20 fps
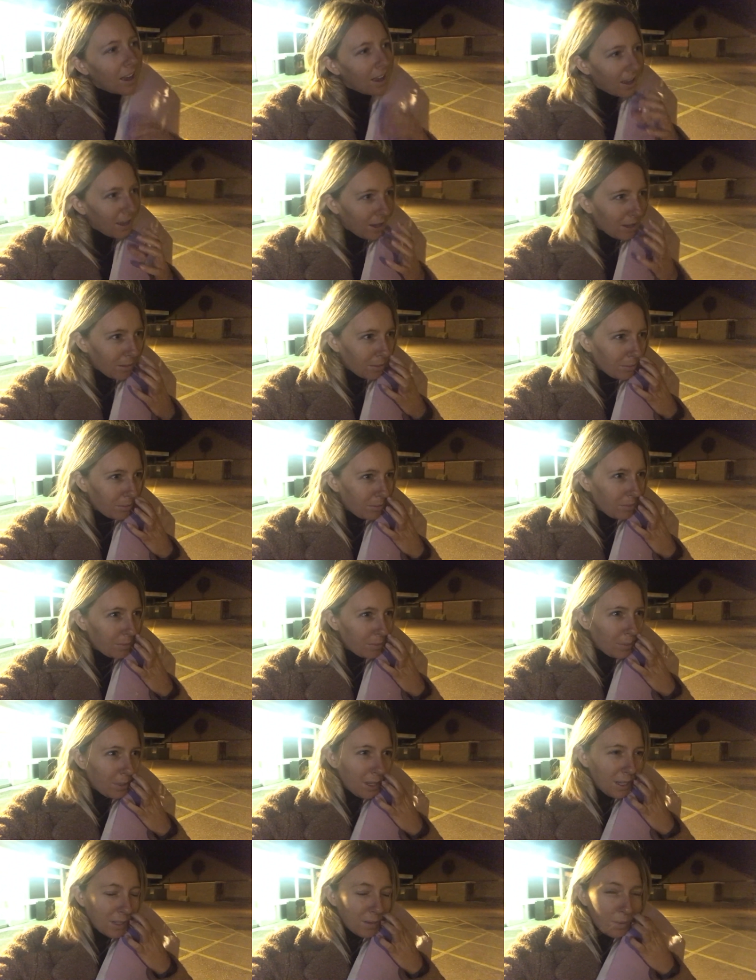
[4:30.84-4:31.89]

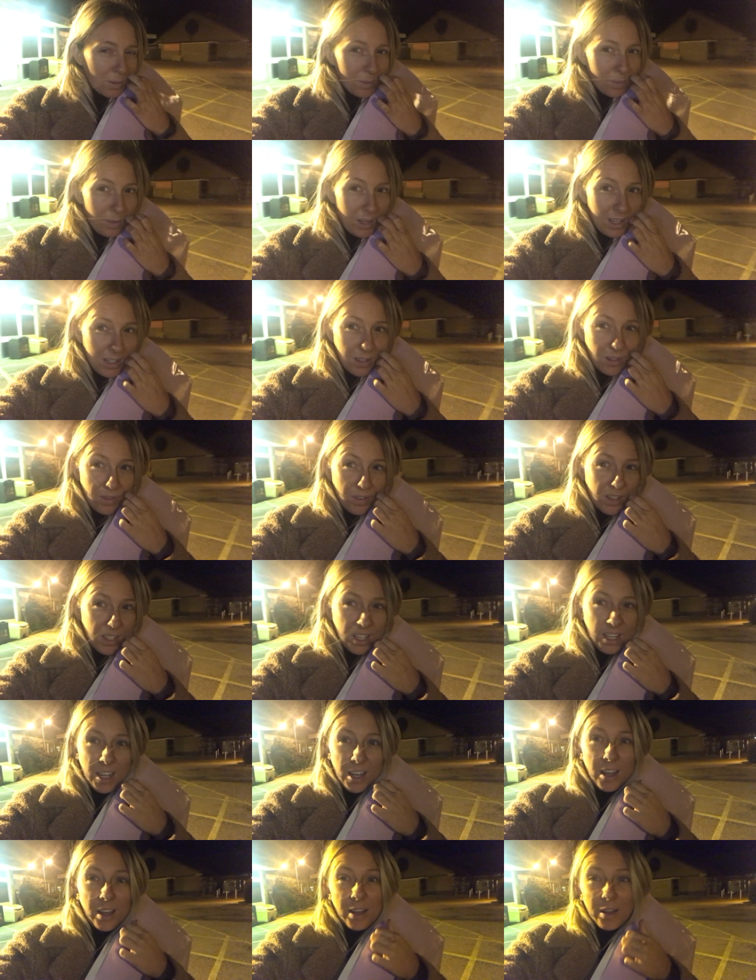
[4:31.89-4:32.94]
But that's
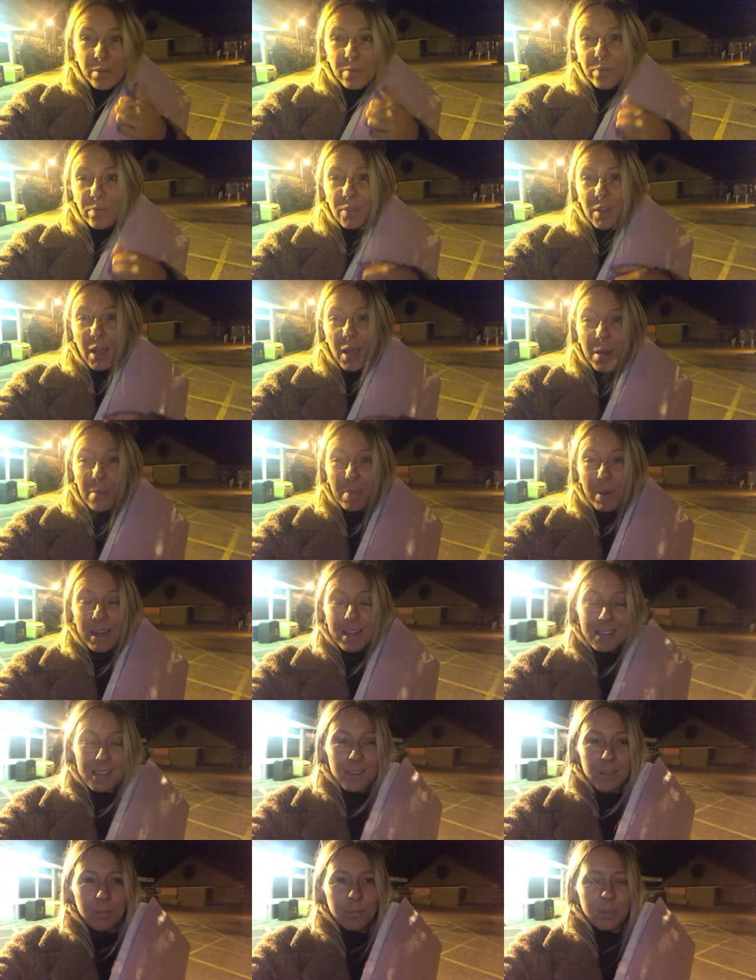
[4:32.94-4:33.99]
obviously her
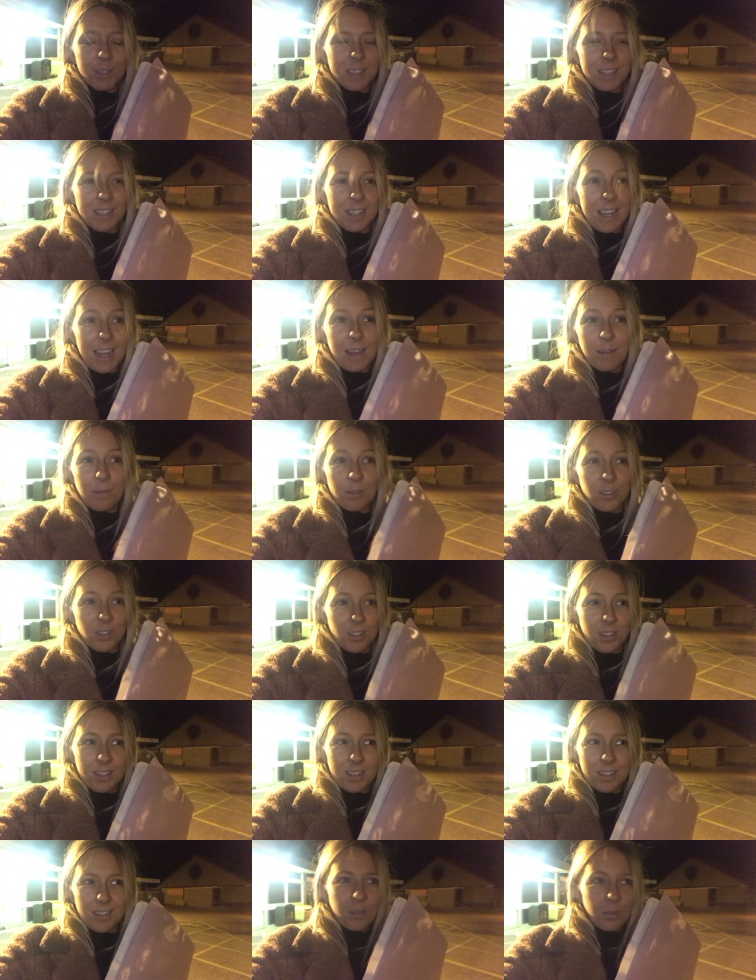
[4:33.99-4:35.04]
pattern, but today was
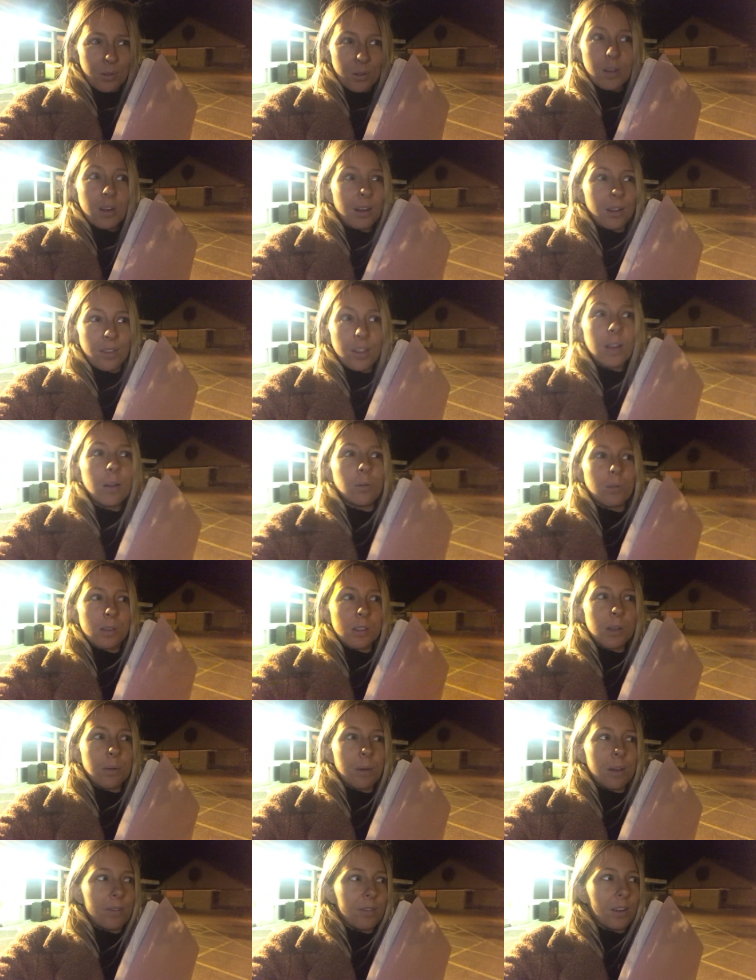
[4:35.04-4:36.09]
just nothing
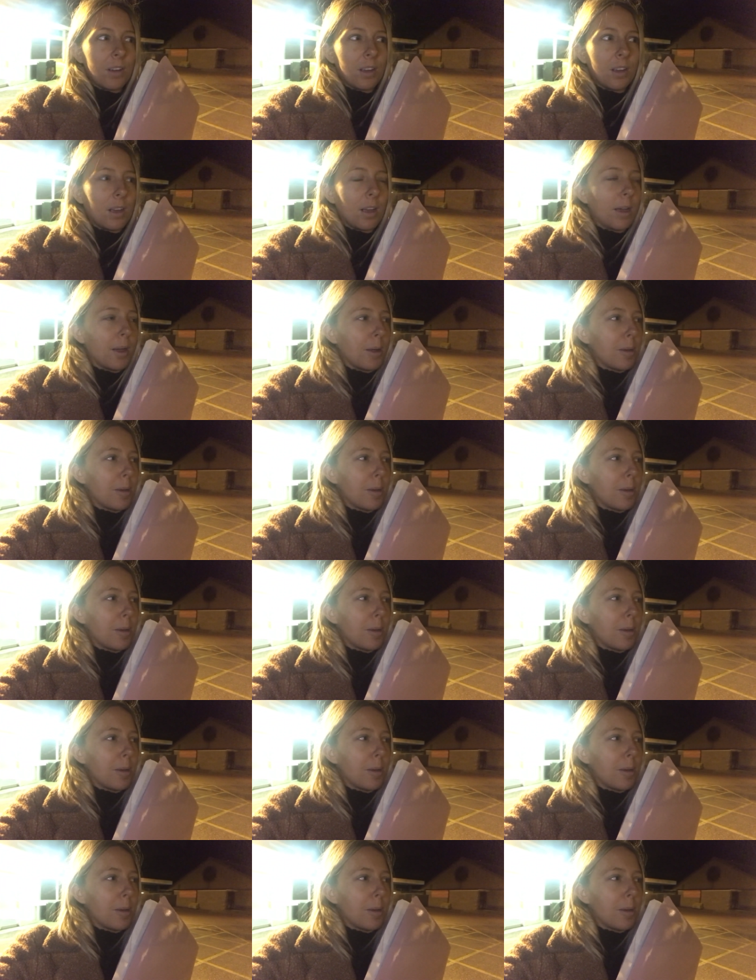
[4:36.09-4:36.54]
whatsoever.